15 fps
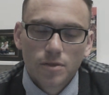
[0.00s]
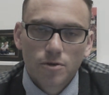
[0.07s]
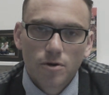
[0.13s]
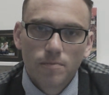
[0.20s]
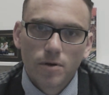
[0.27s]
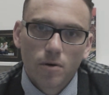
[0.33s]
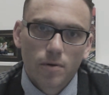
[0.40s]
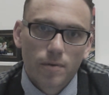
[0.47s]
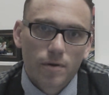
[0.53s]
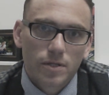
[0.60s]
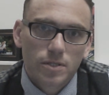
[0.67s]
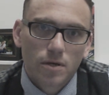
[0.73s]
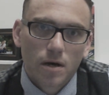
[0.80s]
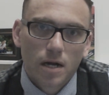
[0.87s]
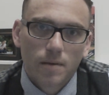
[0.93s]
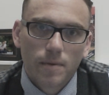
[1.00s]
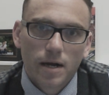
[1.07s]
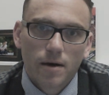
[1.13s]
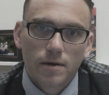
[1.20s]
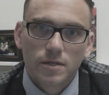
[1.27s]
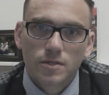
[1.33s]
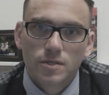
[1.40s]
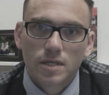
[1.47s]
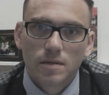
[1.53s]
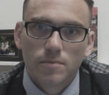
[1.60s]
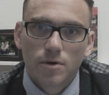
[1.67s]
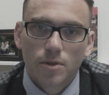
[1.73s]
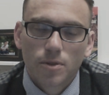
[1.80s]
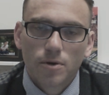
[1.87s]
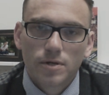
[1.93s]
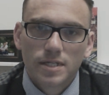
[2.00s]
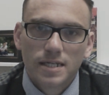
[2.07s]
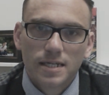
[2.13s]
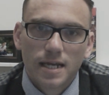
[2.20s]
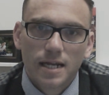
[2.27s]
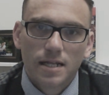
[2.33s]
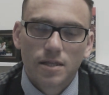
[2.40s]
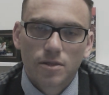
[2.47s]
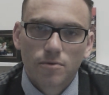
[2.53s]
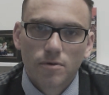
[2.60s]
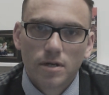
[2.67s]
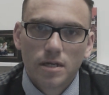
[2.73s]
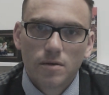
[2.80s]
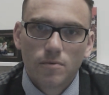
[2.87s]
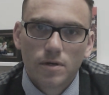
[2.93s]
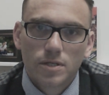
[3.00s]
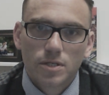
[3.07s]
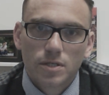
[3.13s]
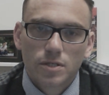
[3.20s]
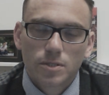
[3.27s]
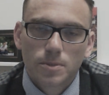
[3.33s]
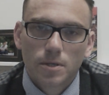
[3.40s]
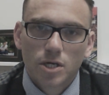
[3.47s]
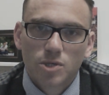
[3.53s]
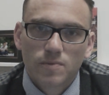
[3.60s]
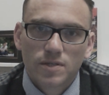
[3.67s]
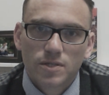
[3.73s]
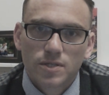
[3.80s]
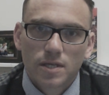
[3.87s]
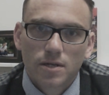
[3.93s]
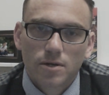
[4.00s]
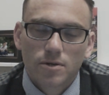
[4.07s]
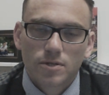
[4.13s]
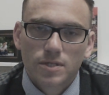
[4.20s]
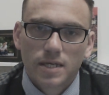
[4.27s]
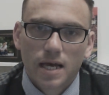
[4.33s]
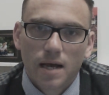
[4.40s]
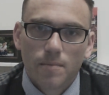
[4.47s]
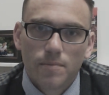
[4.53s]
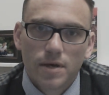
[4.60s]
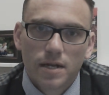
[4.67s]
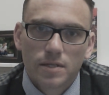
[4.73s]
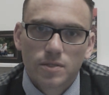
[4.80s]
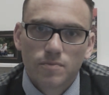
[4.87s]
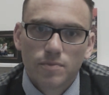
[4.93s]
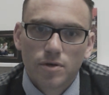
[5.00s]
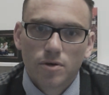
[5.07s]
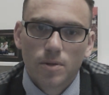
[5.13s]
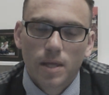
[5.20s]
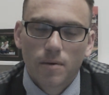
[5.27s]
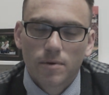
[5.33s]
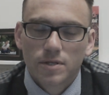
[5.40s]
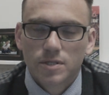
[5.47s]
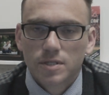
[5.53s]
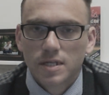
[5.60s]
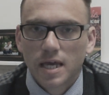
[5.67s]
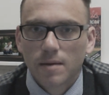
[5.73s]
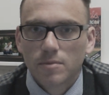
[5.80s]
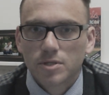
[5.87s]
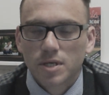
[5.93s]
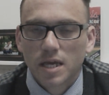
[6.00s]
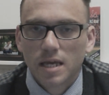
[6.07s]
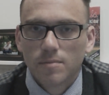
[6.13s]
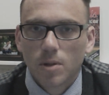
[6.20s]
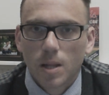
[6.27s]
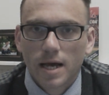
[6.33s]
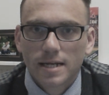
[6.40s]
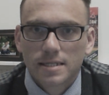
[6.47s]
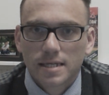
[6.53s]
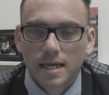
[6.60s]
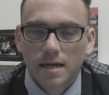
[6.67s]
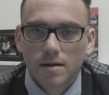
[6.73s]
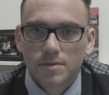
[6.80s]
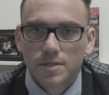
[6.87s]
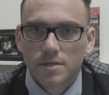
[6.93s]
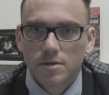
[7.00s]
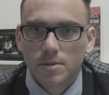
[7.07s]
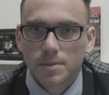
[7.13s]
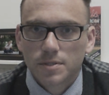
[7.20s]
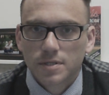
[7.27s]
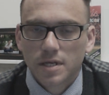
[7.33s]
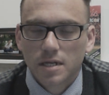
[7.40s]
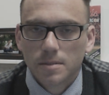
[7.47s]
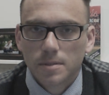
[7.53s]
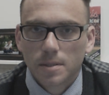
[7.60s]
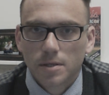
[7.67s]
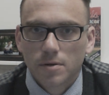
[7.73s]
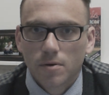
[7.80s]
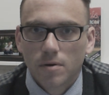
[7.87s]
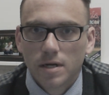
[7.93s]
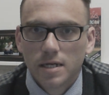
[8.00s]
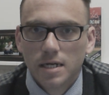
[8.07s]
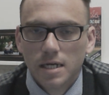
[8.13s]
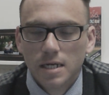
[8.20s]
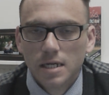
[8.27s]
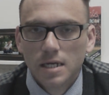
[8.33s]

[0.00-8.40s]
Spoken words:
Third bill we want to talk about is Senate Bill 1383, which is freshman Senator Scott Bennett's bill that would establish ABLE Act accounts here in the state of Illinois.